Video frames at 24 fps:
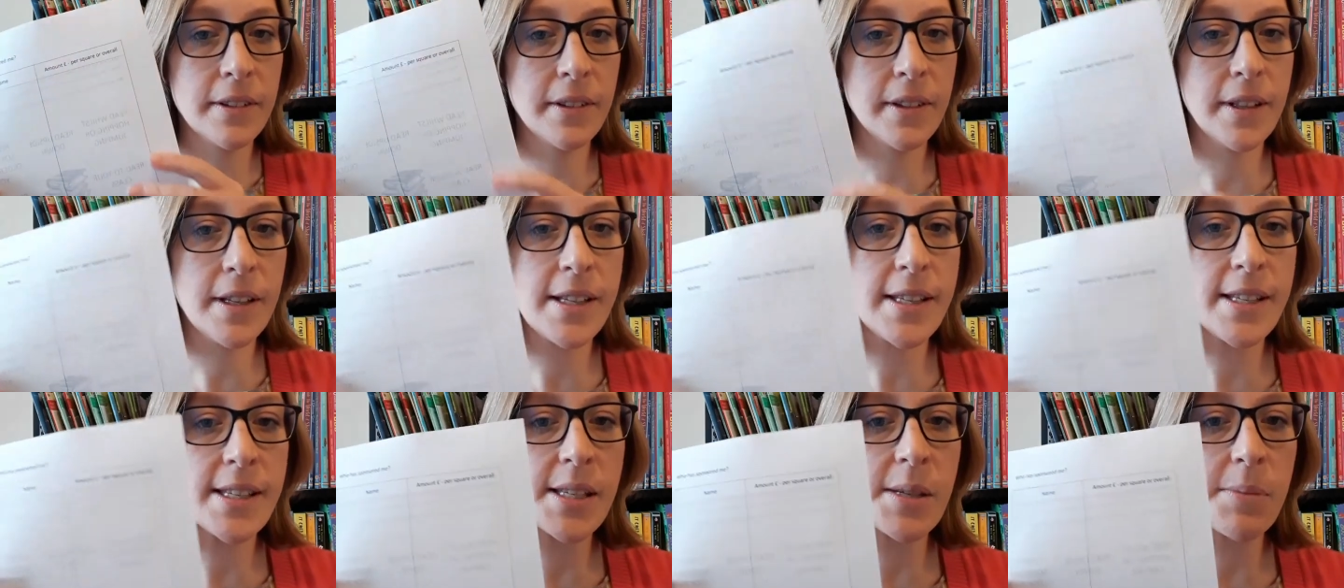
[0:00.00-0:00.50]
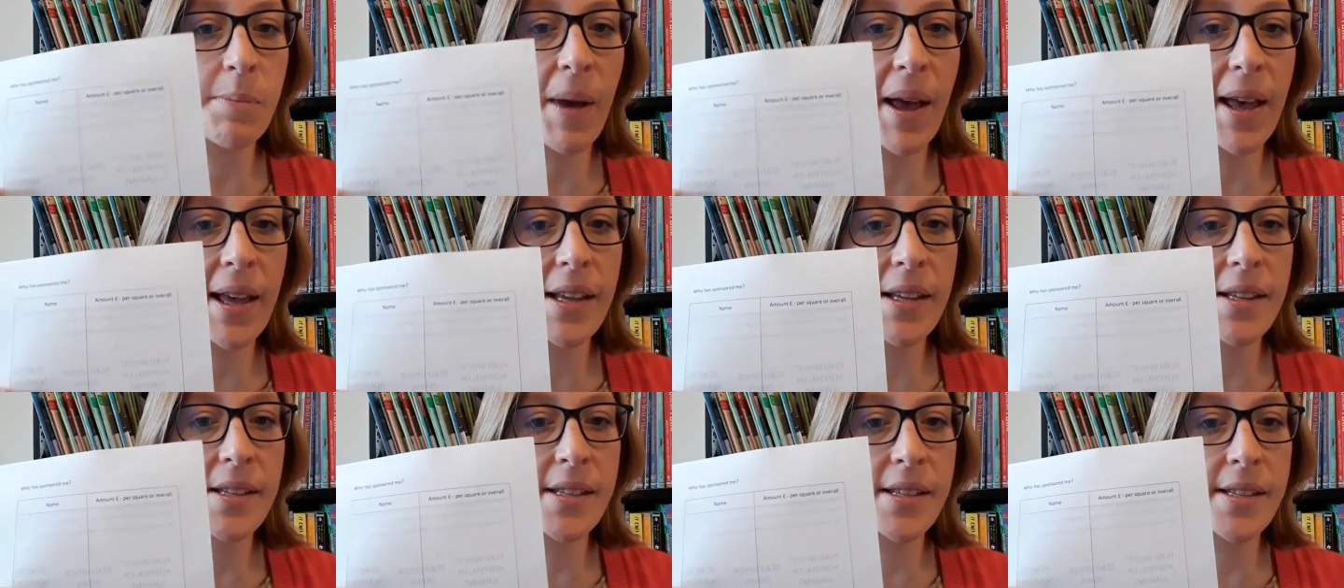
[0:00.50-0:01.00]
is
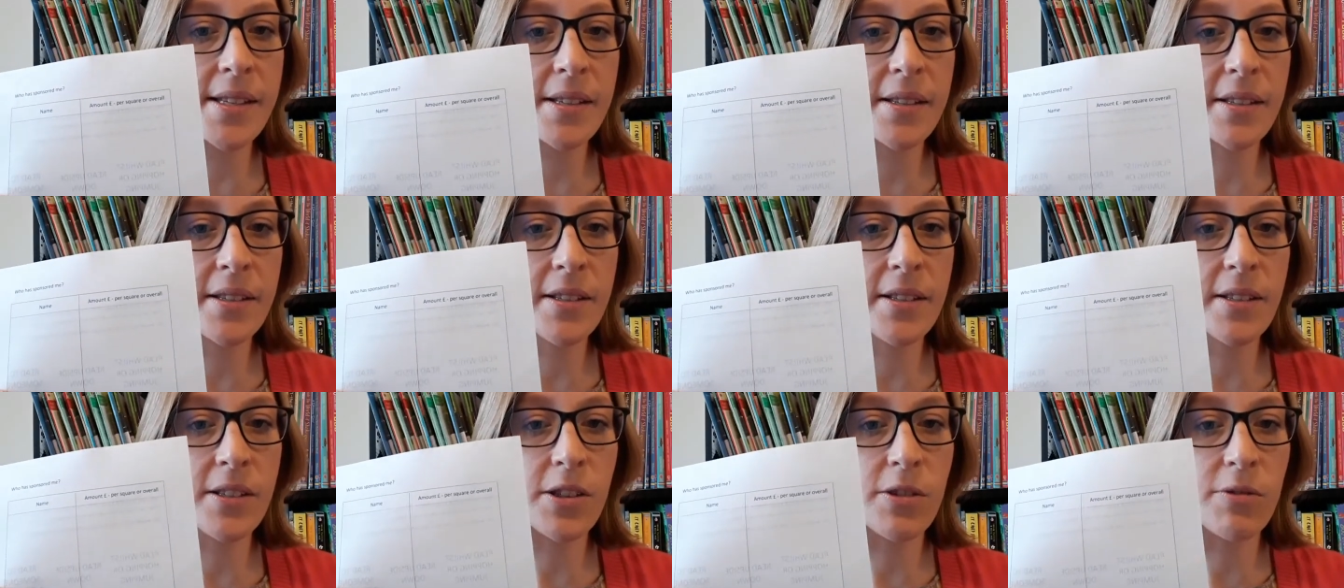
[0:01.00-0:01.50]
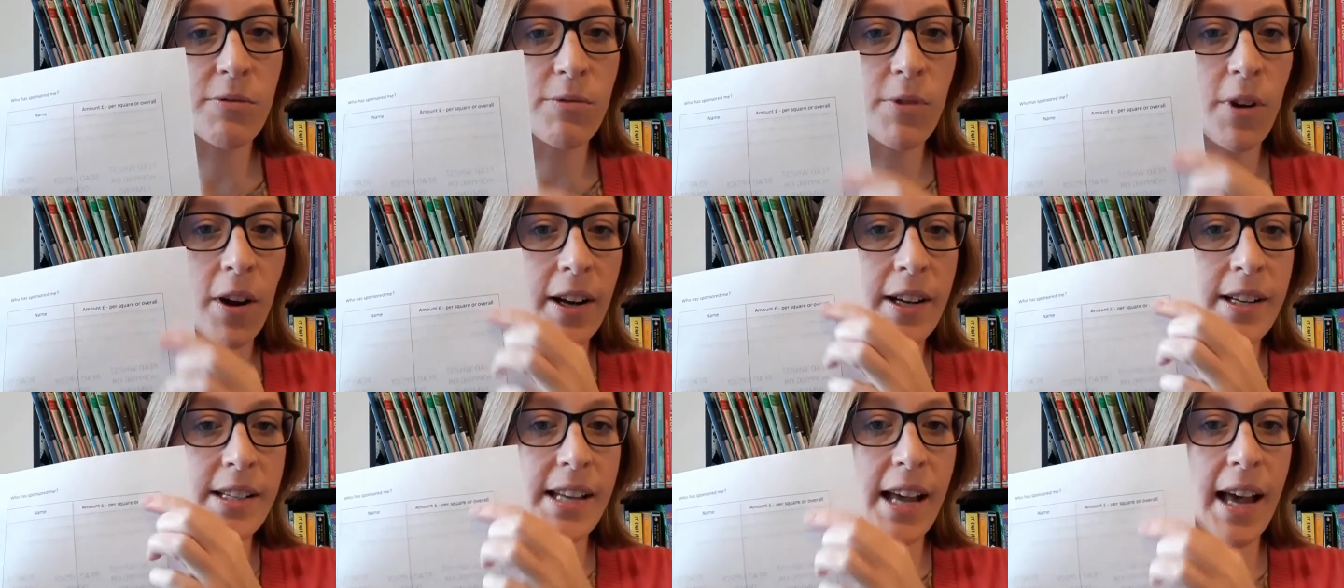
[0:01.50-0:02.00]
space to
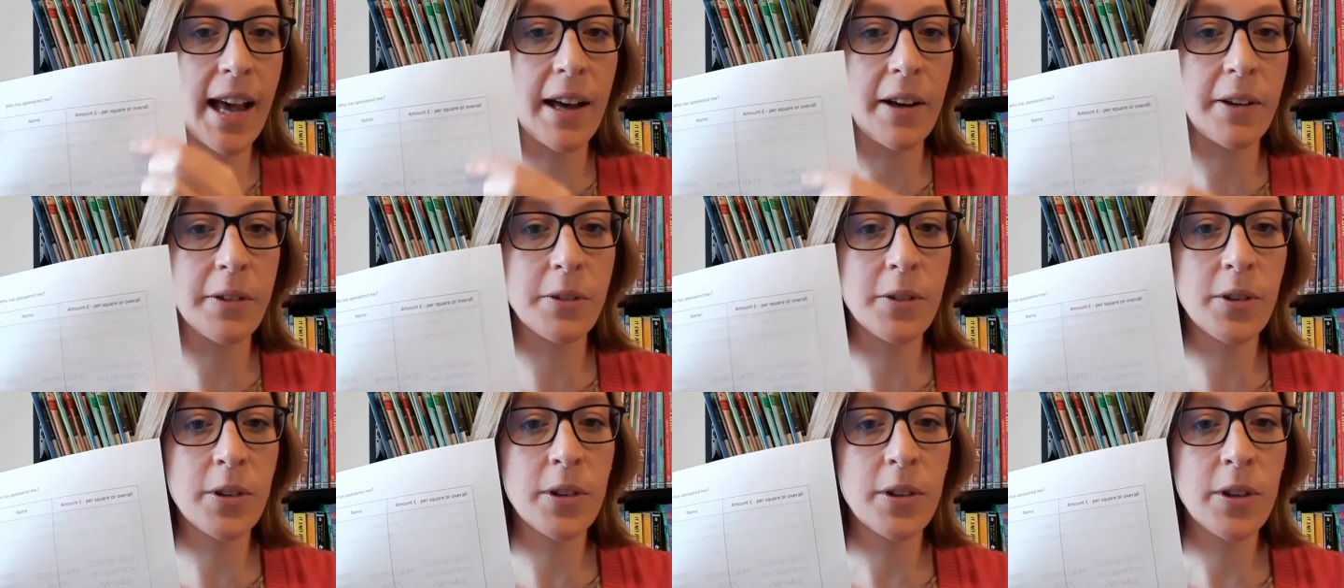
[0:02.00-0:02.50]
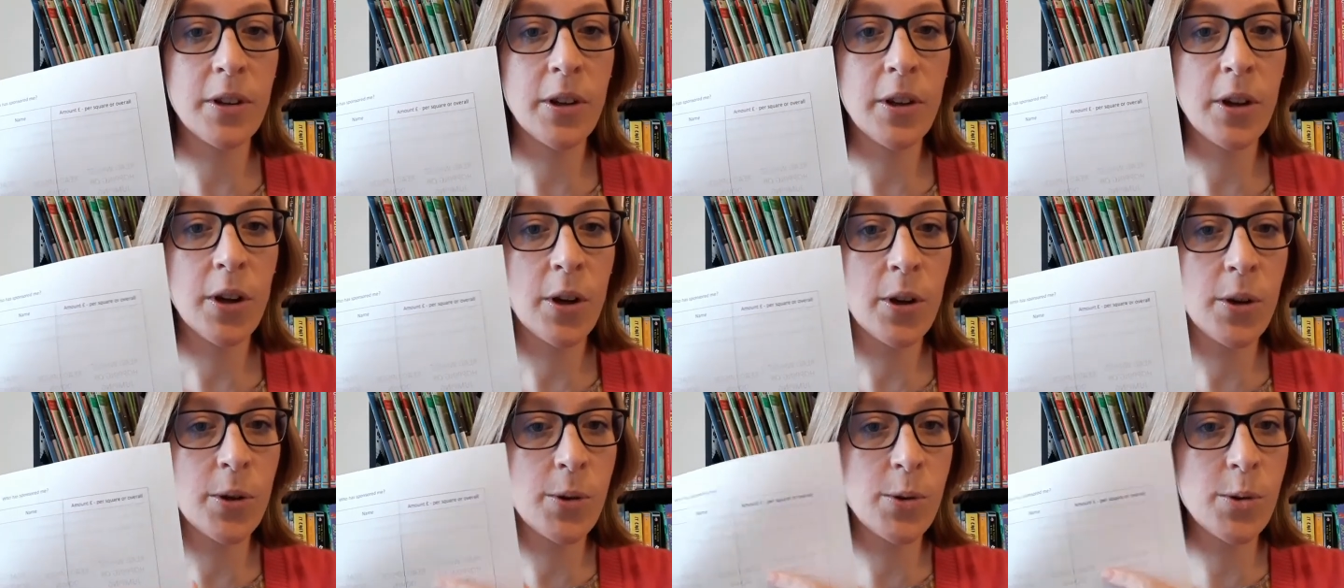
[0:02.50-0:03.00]
write down
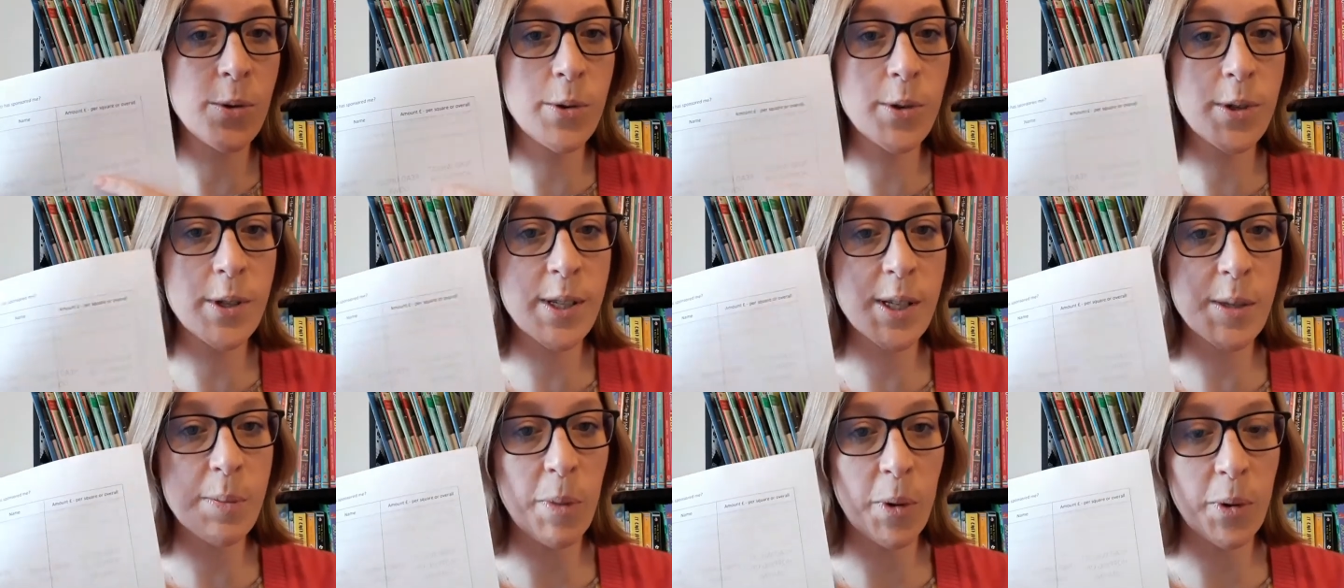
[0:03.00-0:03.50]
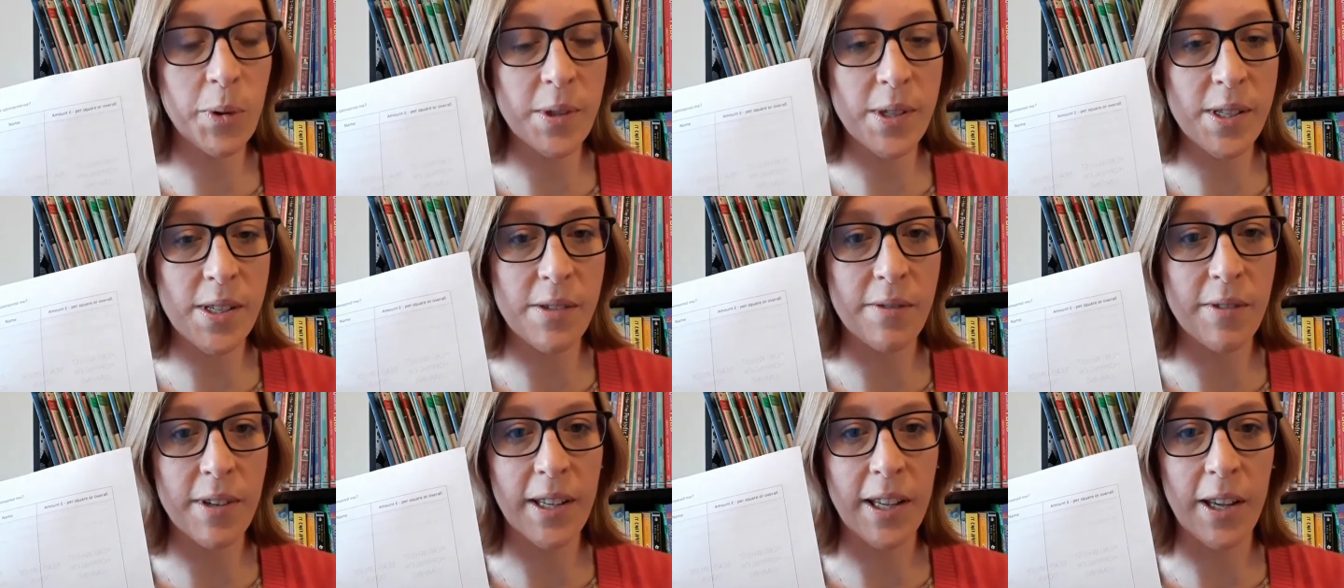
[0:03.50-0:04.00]
who's
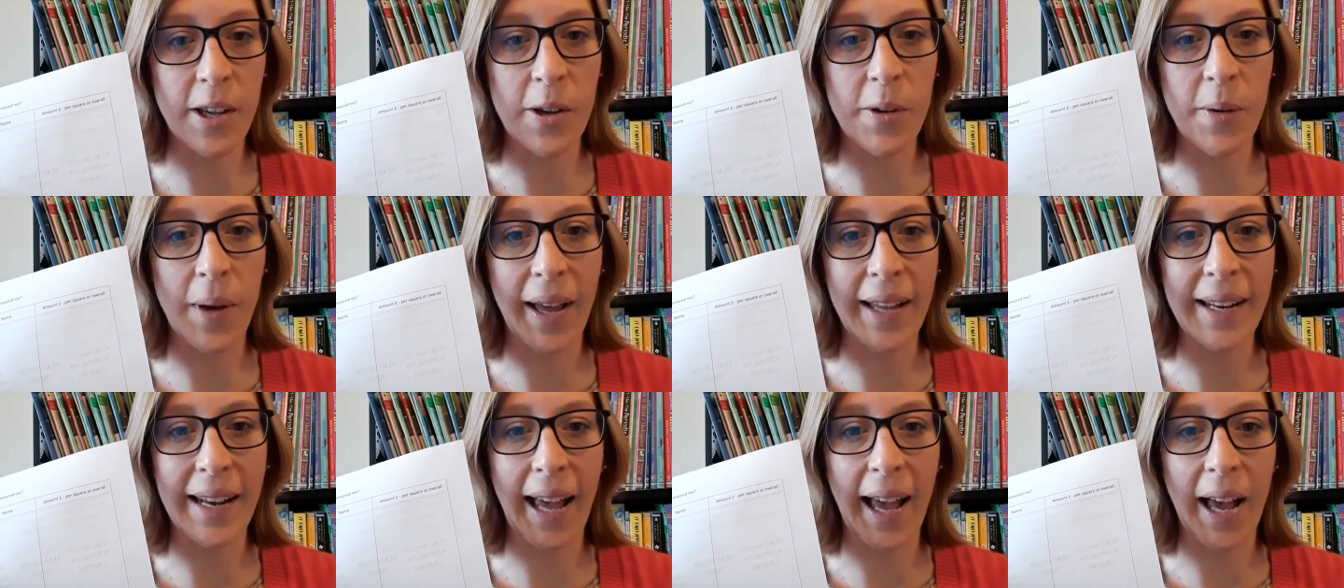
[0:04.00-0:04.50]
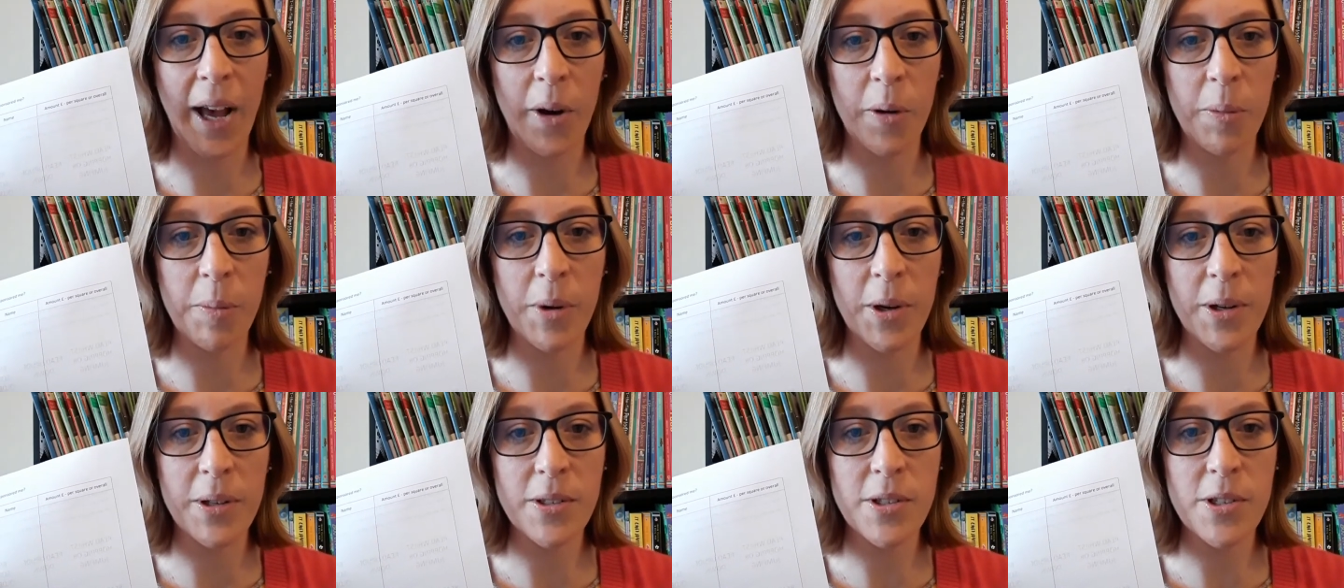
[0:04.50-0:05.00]
sponsoring you and how
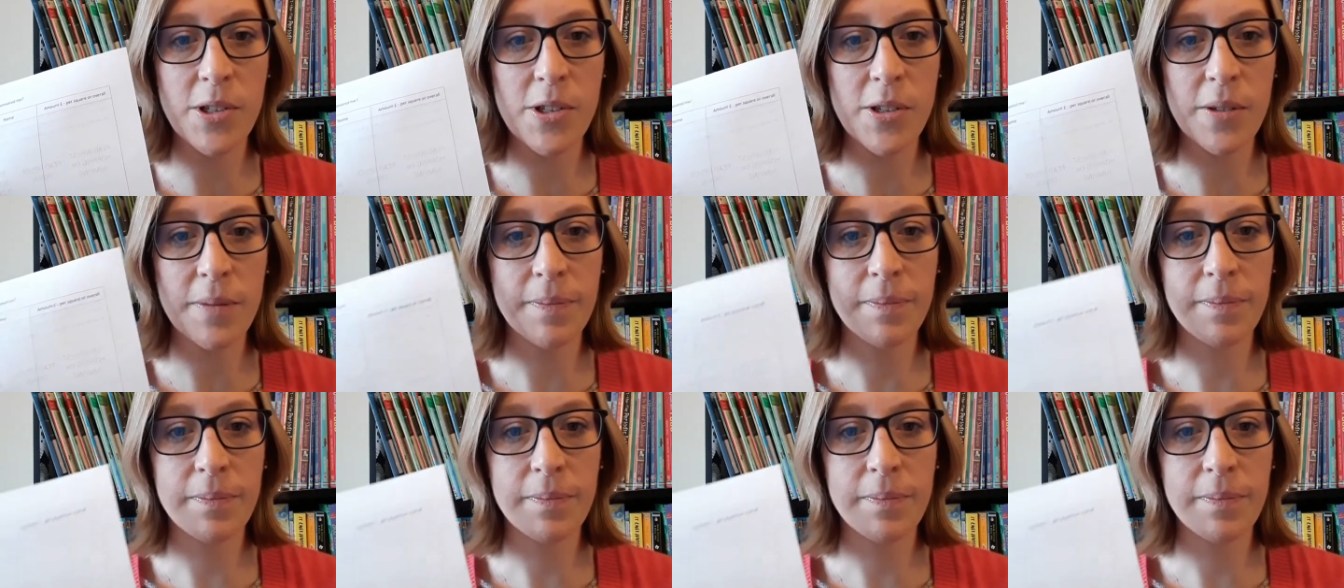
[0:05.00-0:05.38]
much.